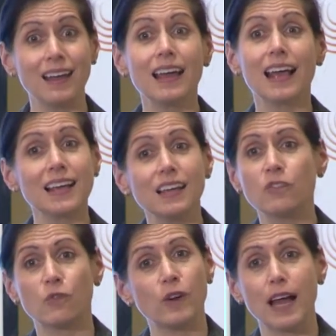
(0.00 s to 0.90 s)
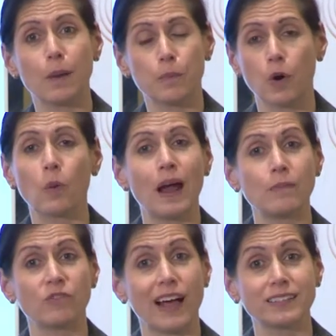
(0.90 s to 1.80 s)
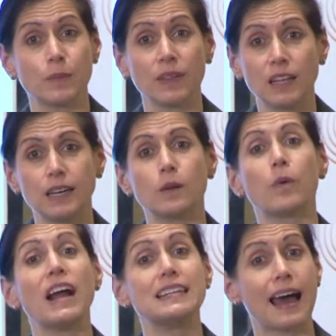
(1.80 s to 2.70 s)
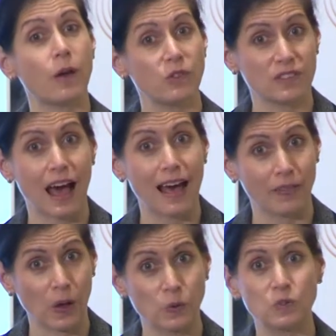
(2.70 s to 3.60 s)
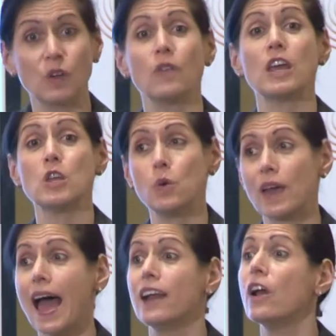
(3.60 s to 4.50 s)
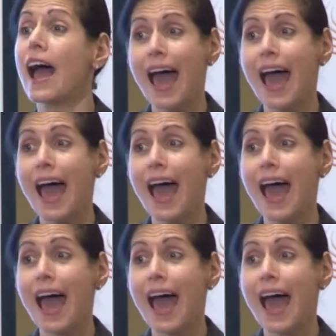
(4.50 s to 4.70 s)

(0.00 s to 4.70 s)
it can free up program flexibility to break down silos so that you can